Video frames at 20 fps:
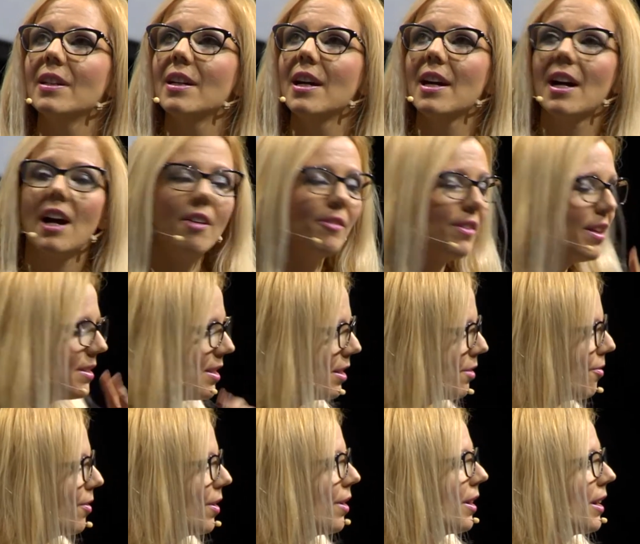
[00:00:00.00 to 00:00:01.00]
How does it
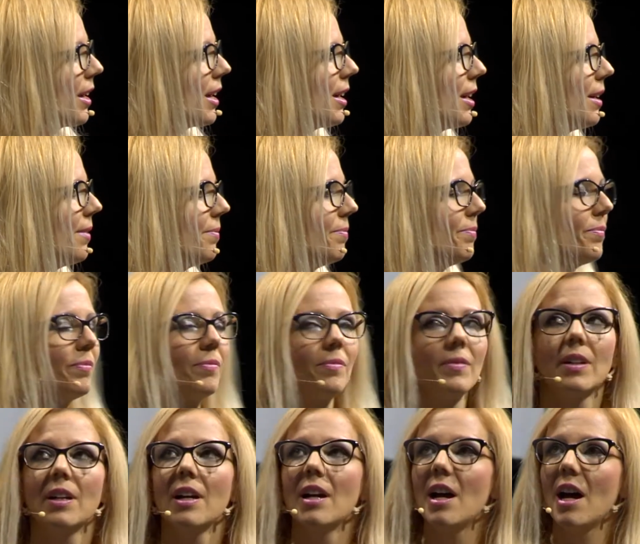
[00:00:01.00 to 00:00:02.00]
work?
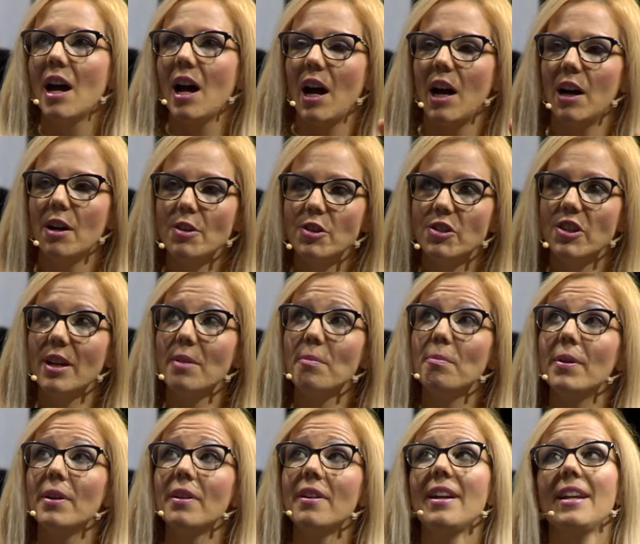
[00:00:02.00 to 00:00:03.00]
Our
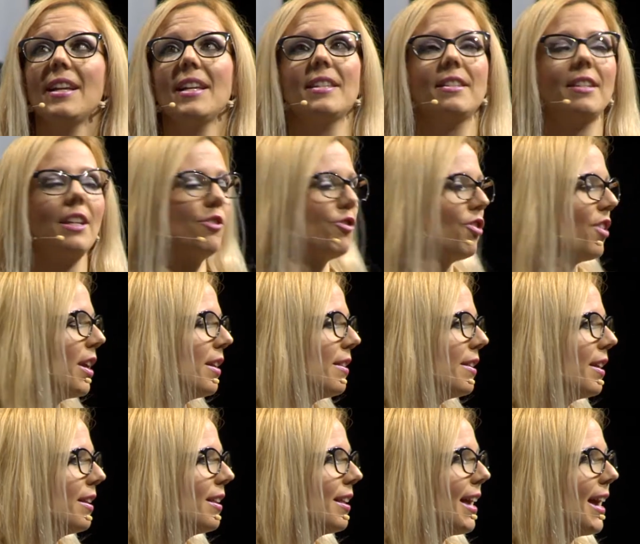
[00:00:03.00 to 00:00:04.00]
chamber is
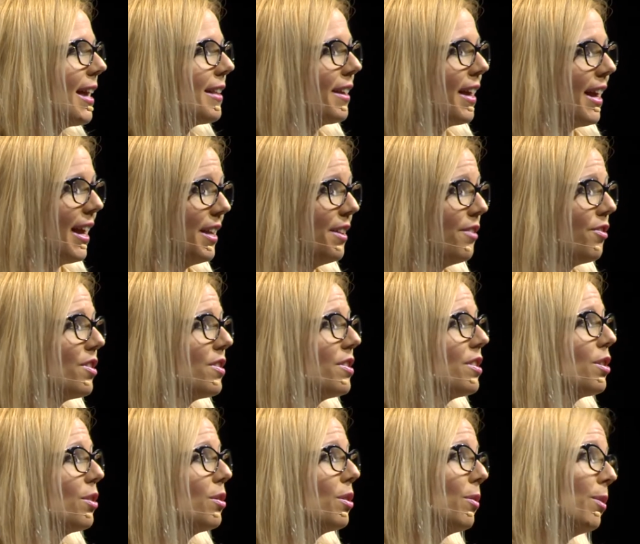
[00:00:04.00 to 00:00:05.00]
situated at the entrance
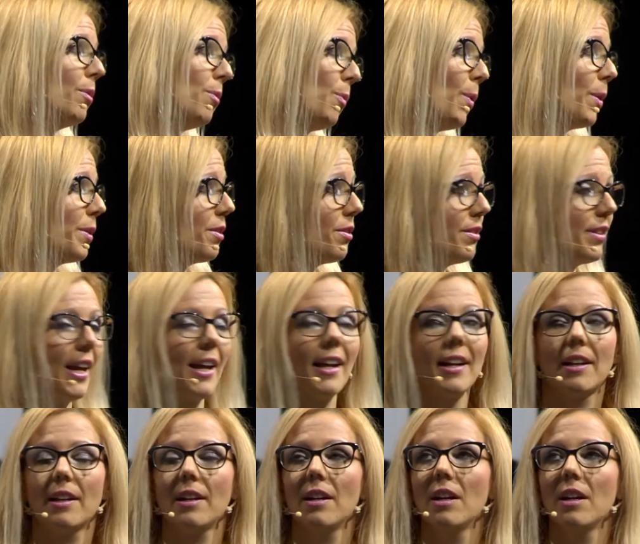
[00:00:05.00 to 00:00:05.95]
to the water tank.